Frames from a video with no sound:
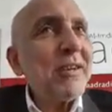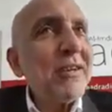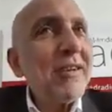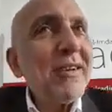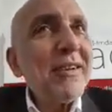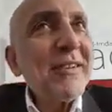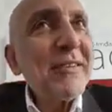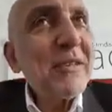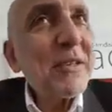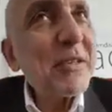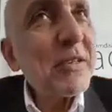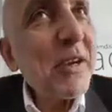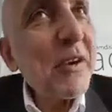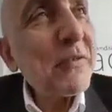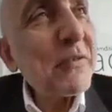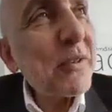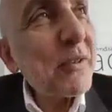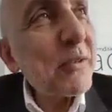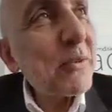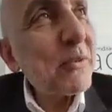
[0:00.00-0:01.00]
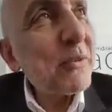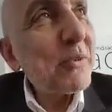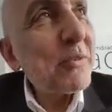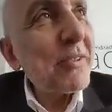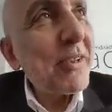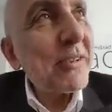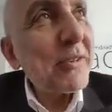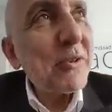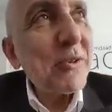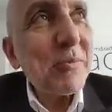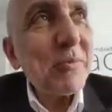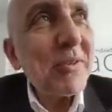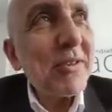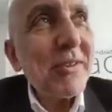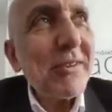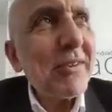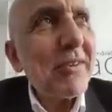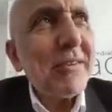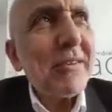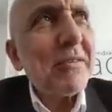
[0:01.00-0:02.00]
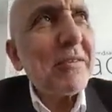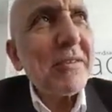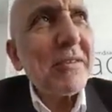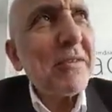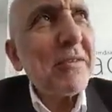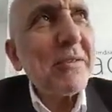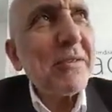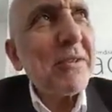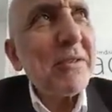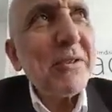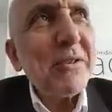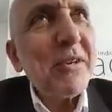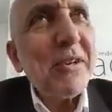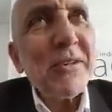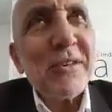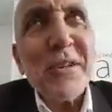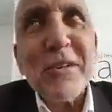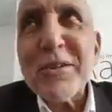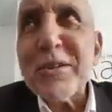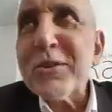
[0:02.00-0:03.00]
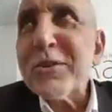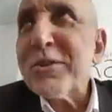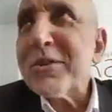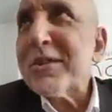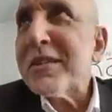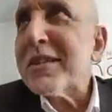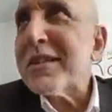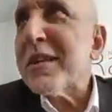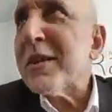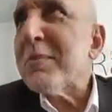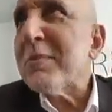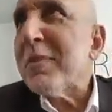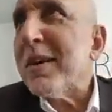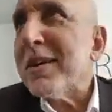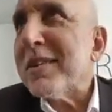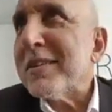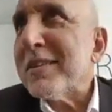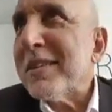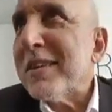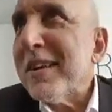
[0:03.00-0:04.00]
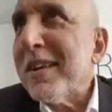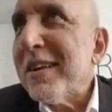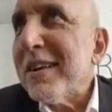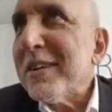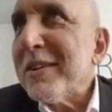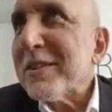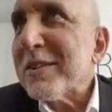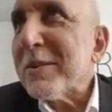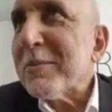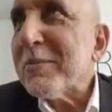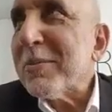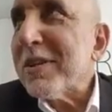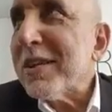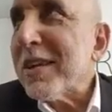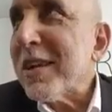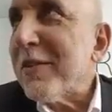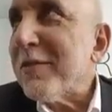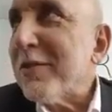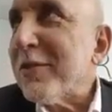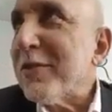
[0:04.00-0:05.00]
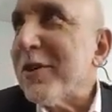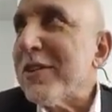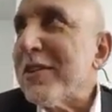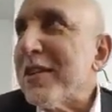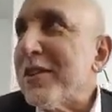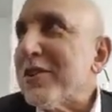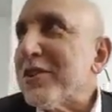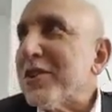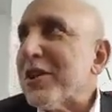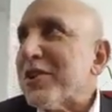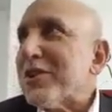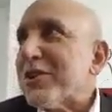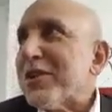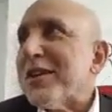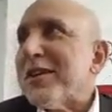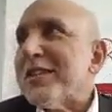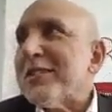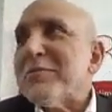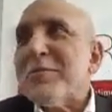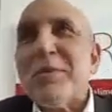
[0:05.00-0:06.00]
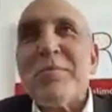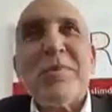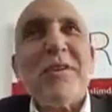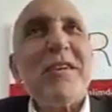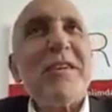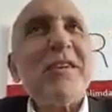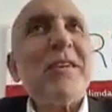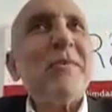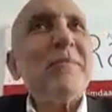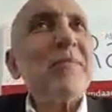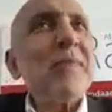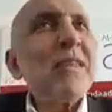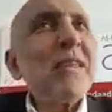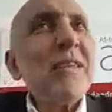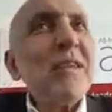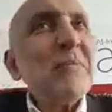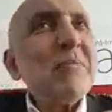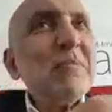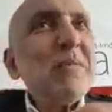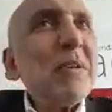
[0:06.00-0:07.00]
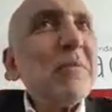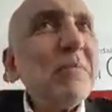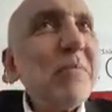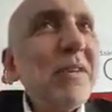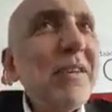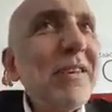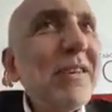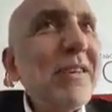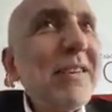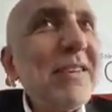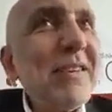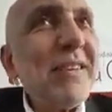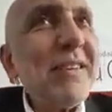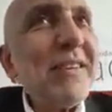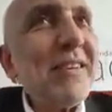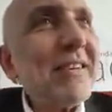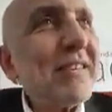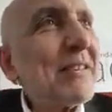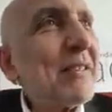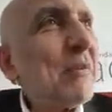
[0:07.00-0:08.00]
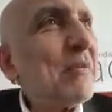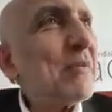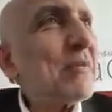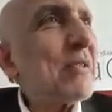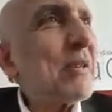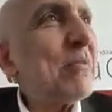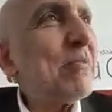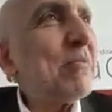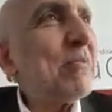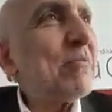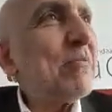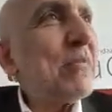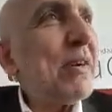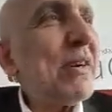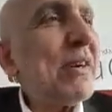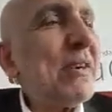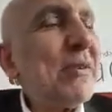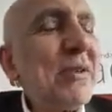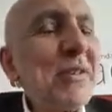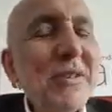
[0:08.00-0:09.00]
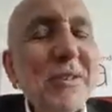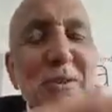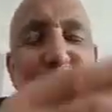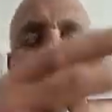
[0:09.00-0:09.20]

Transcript: this afternoon? I should be. Oh, you're not the same man. Somebody gave you an injection, maybe some what do you call